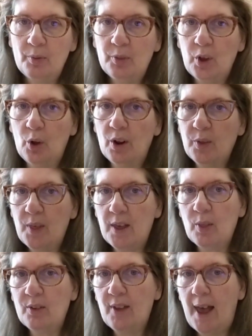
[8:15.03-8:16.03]
The only
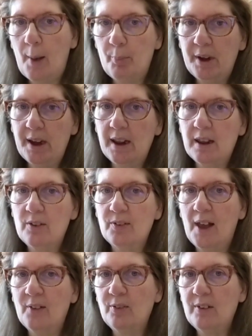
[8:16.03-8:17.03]
thing that's happening is
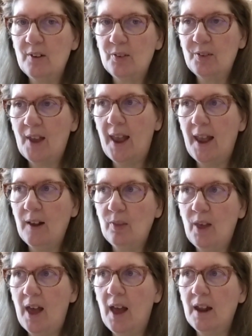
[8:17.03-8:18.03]
Etsy is saying
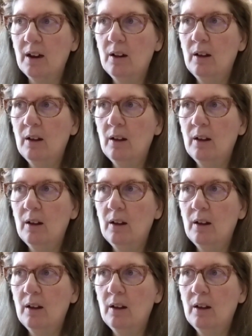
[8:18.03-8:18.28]
that